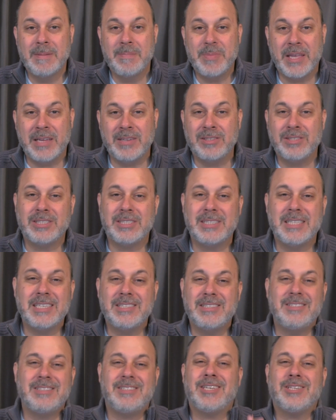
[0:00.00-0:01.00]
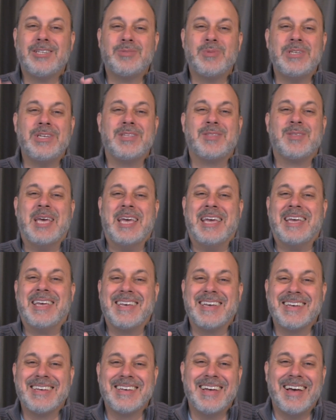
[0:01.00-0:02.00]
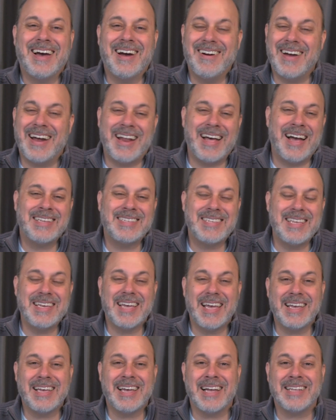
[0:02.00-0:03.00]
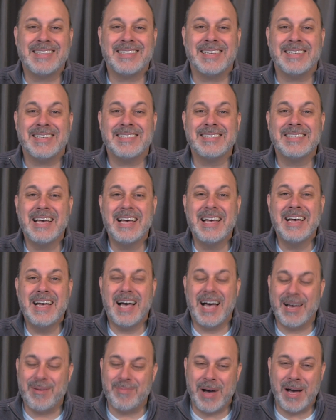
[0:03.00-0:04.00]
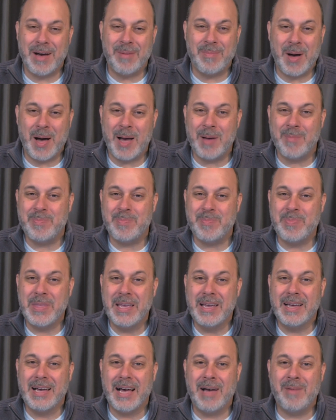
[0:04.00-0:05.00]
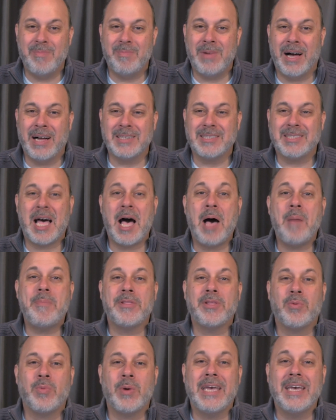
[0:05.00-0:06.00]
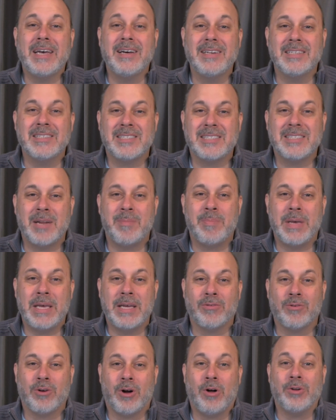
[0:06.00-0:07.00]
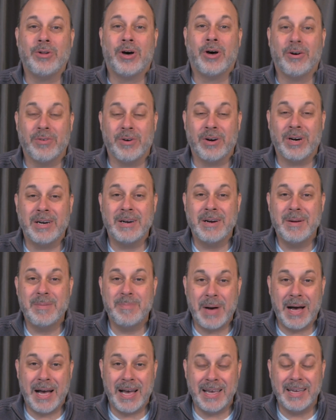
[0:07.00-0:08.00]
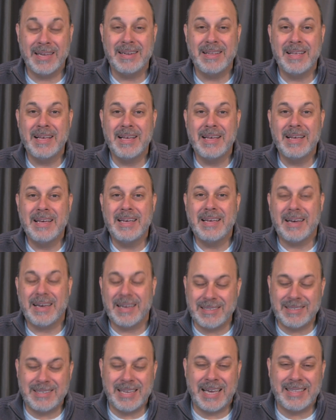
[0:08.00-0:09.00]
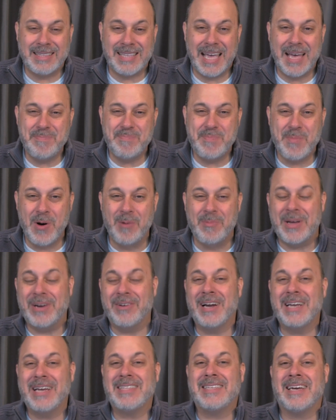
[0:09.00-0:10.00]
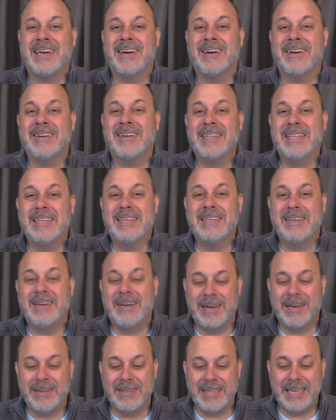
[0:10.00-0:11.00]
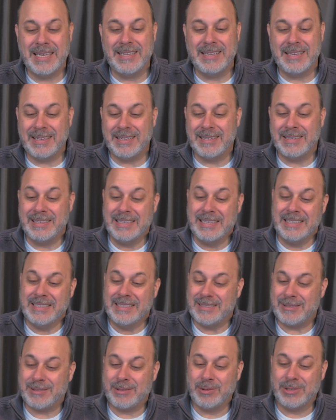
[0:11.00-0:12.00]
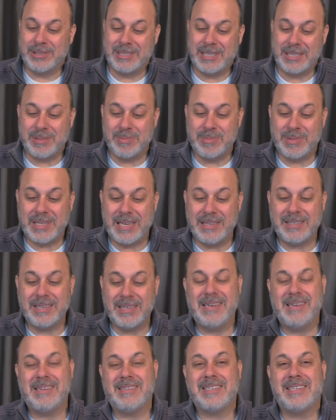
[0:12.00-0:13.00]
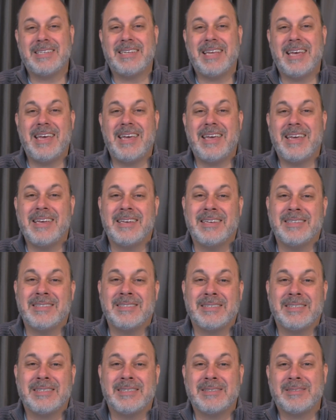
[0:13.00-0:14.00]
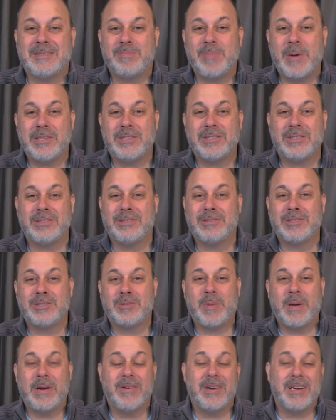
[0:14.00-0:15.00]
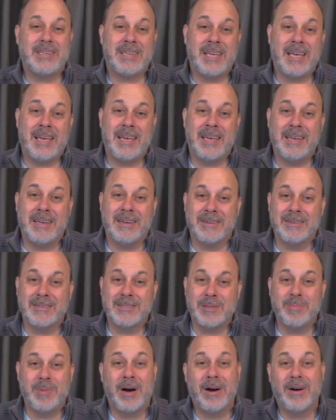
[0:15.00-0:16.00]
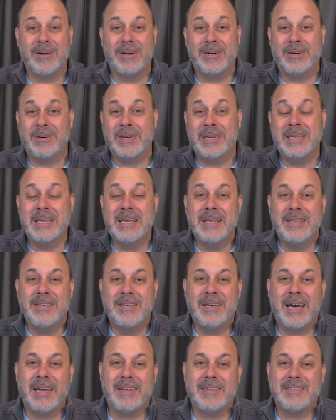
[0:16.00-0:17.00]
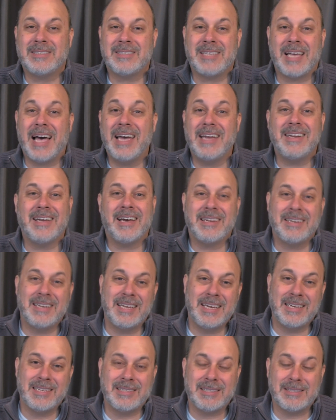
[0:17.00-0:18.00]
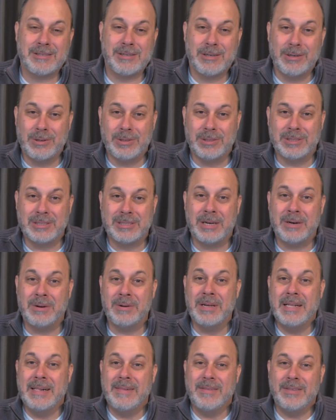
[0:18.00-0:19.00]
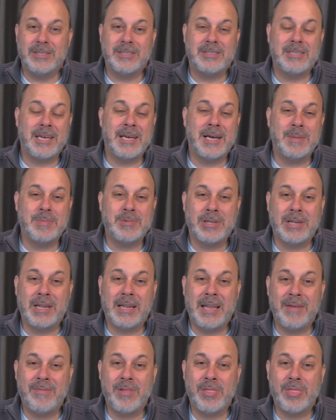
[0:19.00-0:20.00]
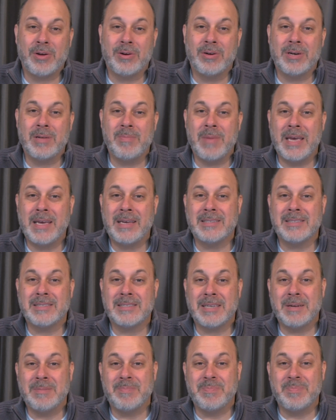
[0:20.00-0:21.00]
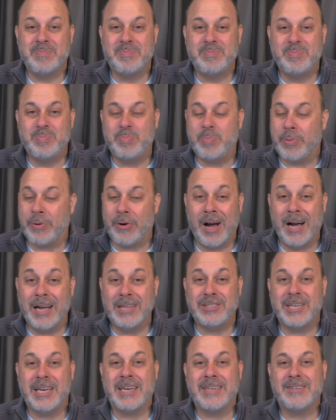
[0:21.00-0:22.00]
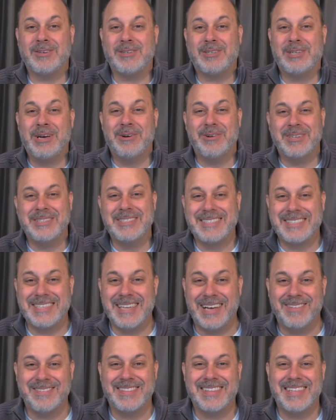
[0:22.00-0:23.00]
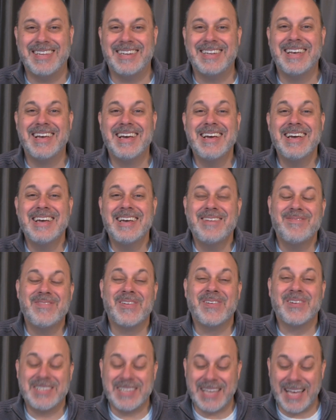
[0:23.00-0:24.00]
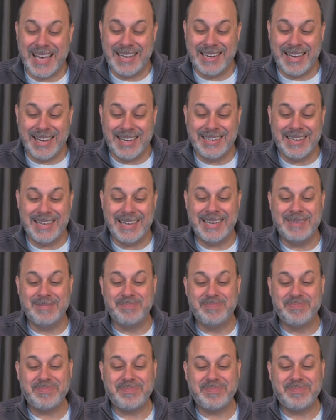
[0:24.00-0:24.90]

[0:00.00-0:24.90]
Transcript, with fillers: And just, just when you think, all right, I think I got this, I'm, I'm, I'm, I'm on top of the wheel instead of being rolled over by it. At, at that moment right there, oh, then the school system says, oh, today is a special spirit day or tomorrow and you got it's tie-dye day at the school, so you stay up till 11:30 making some project or doing something for tie-dye day.